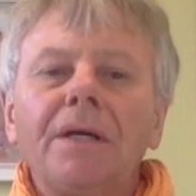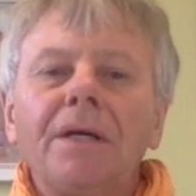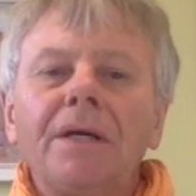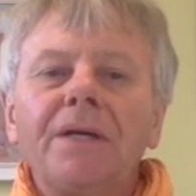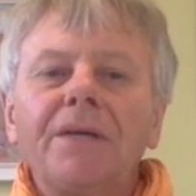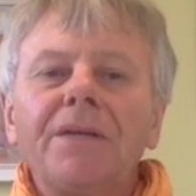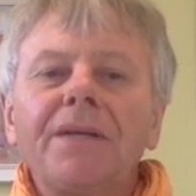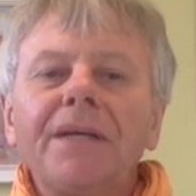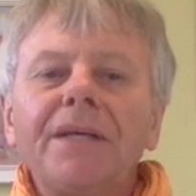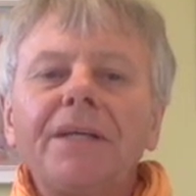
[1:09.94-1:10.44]

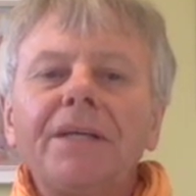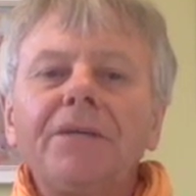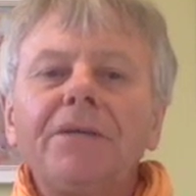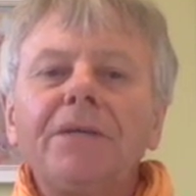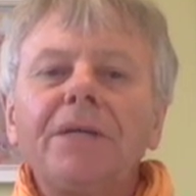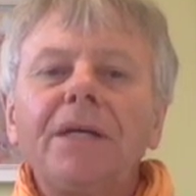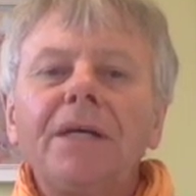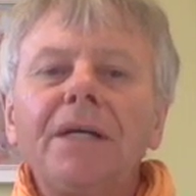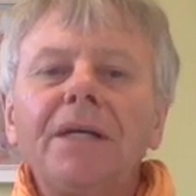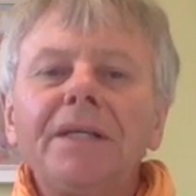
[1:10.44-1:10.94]
And thank
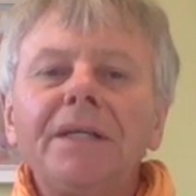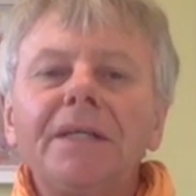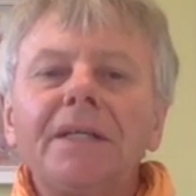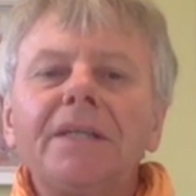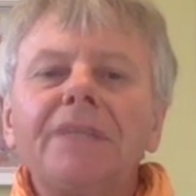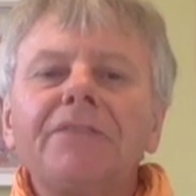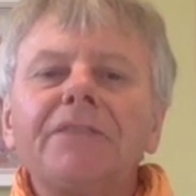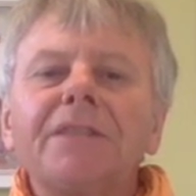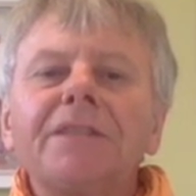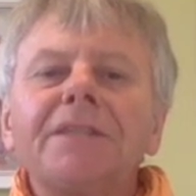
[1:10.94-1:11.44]
you
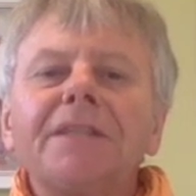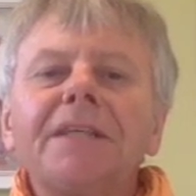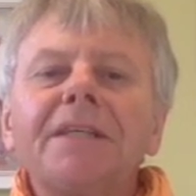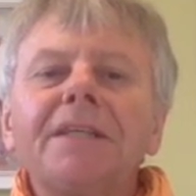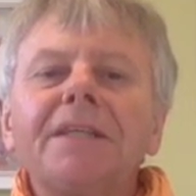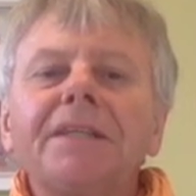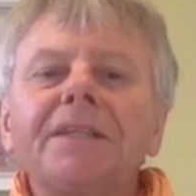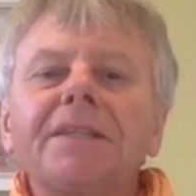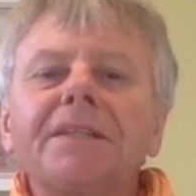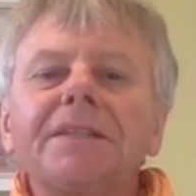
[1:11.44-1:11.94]
kindly for
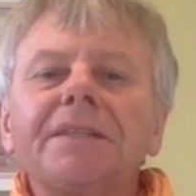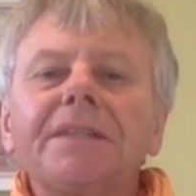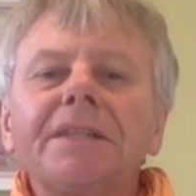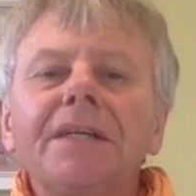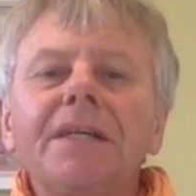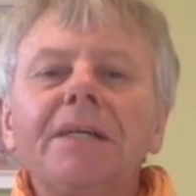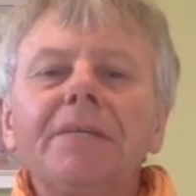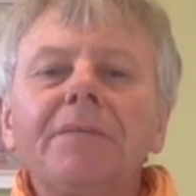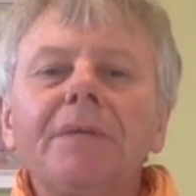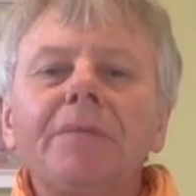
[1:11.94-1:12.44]
taking the
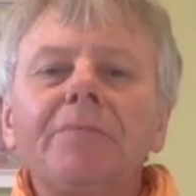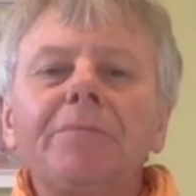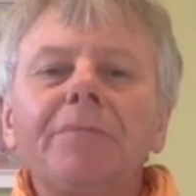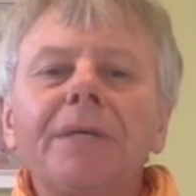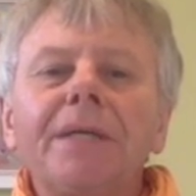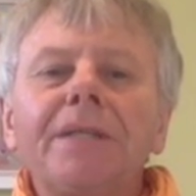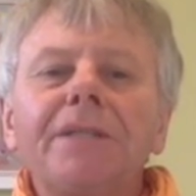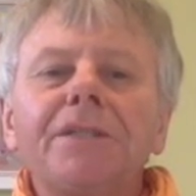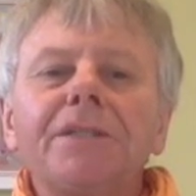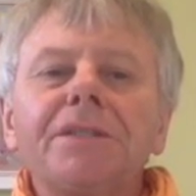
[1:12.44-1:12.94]
time and
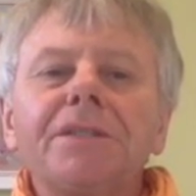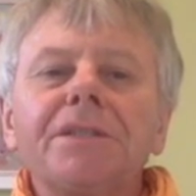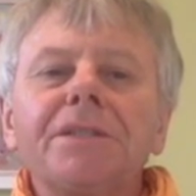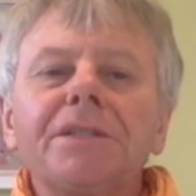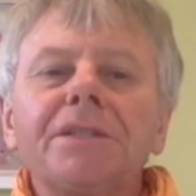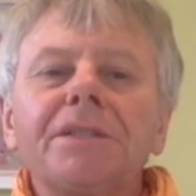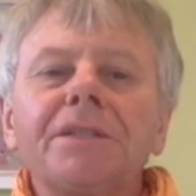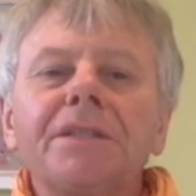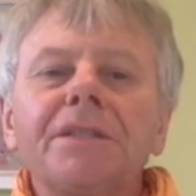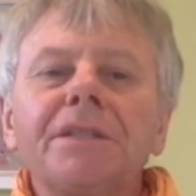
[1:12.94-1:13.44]

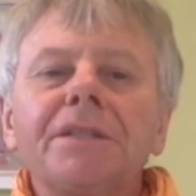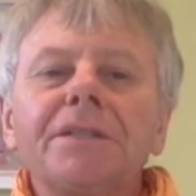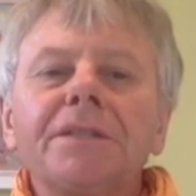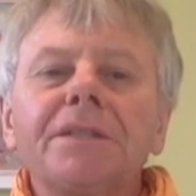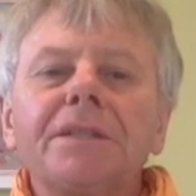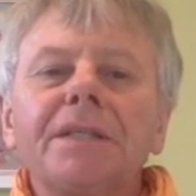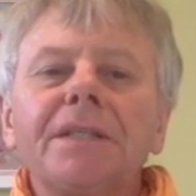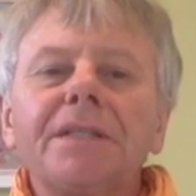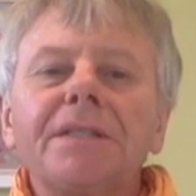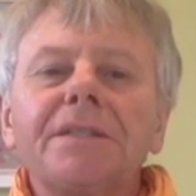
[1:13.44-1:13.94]
patience
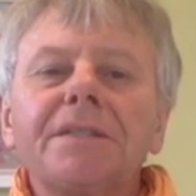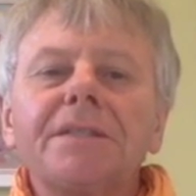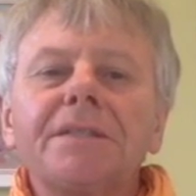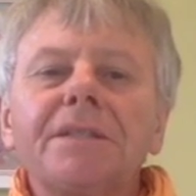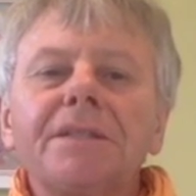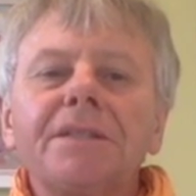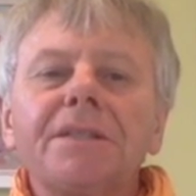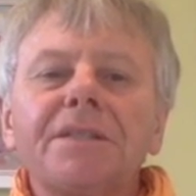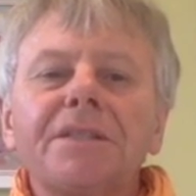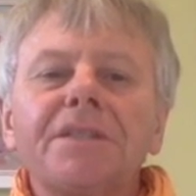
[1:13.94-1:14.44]
to
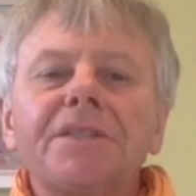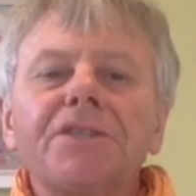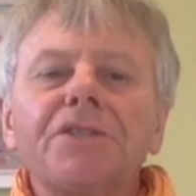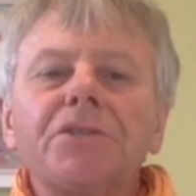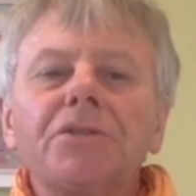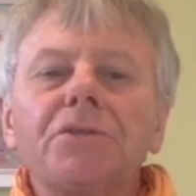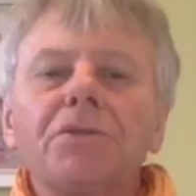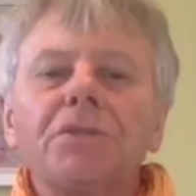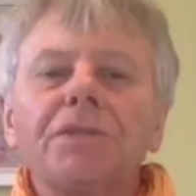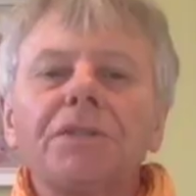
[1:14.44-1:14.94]
listen to this
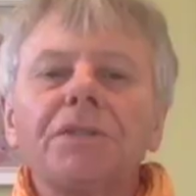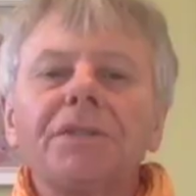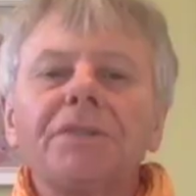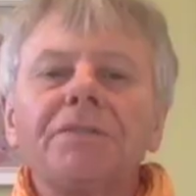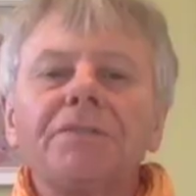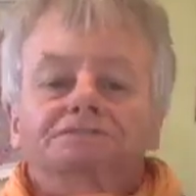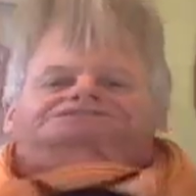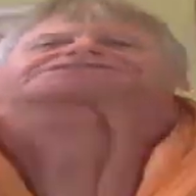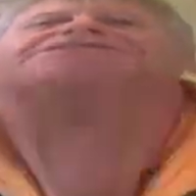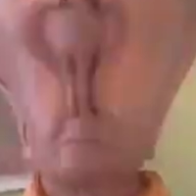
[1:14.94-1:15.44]
short
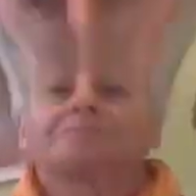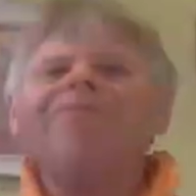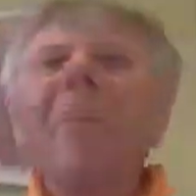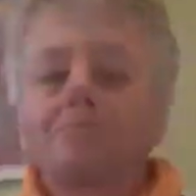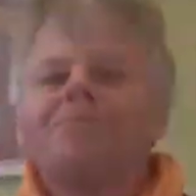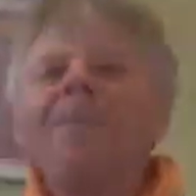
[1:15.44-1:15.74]
film.